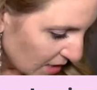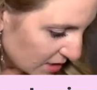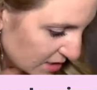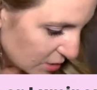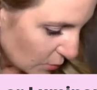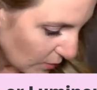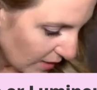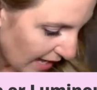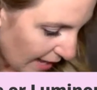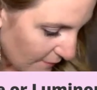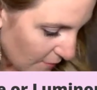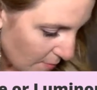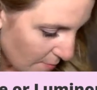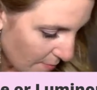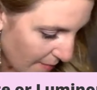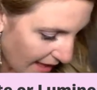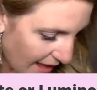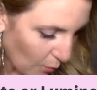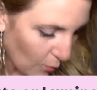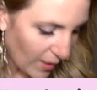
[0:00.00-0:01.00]
So we have a
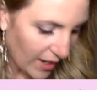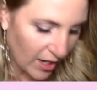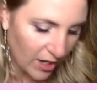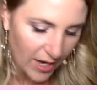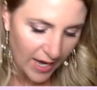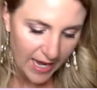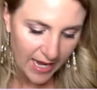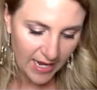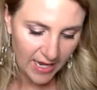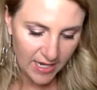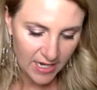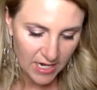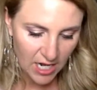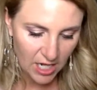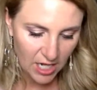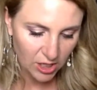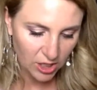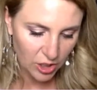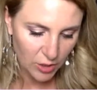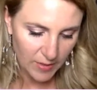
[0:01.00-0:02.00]
matte wear and
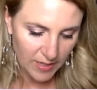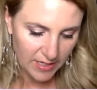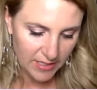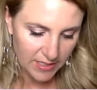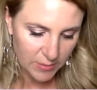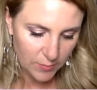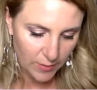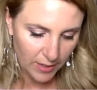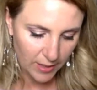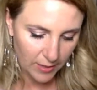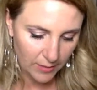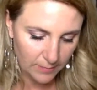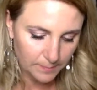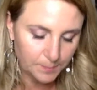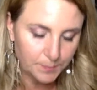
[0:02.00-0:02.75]
a luminous wear.